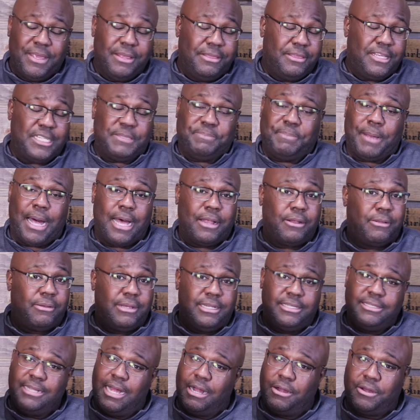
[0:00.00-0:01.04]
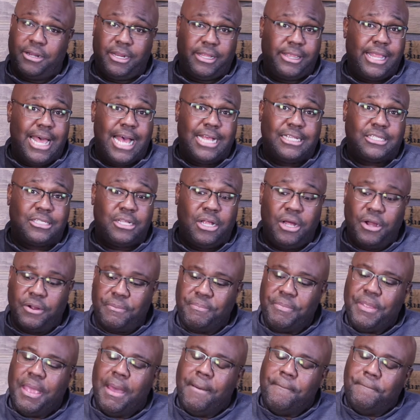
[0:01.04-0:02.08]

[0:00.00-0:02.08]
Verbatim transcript: this bottle is not going to last long,